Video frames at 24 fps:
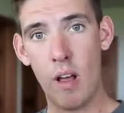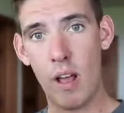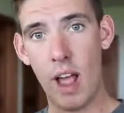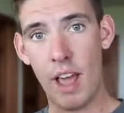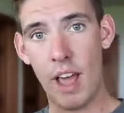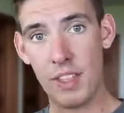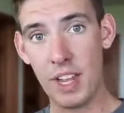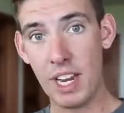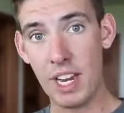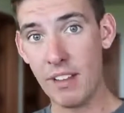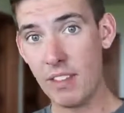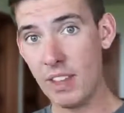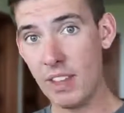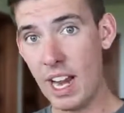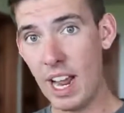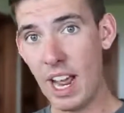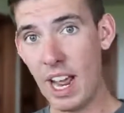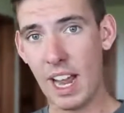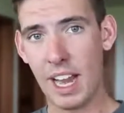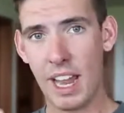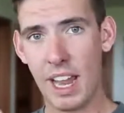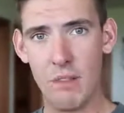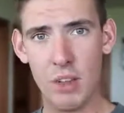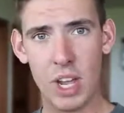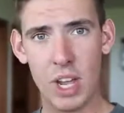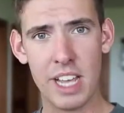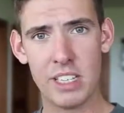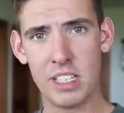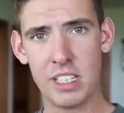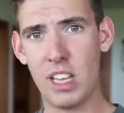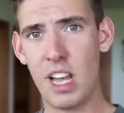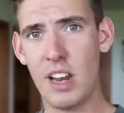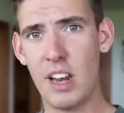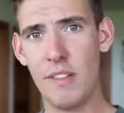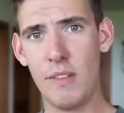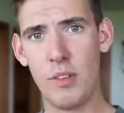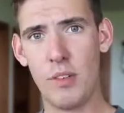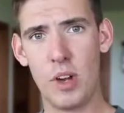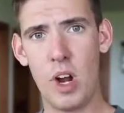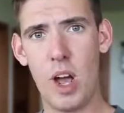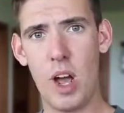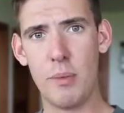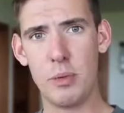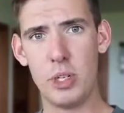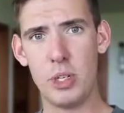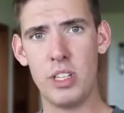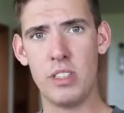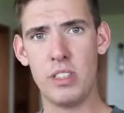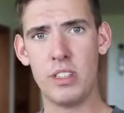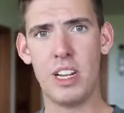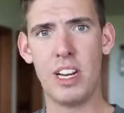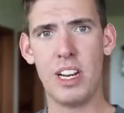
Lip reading: at the end of the day, I gave you guys a lot of different options.